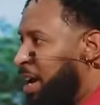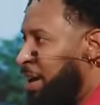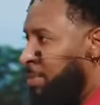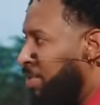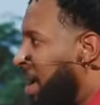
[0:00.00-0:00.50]

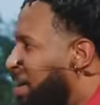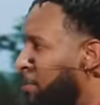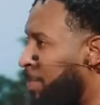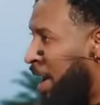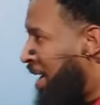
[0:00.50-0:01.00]
come if y'all don't
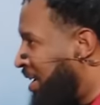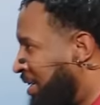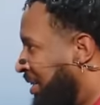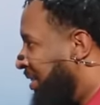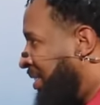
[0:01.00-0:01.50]
mind.
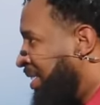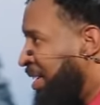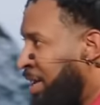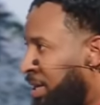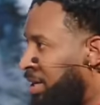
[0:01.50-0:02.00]

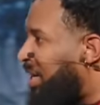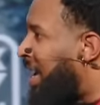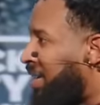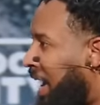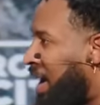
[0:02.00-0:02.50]
Look
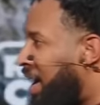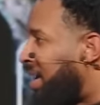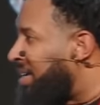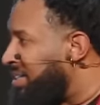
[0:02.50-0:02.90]
at God.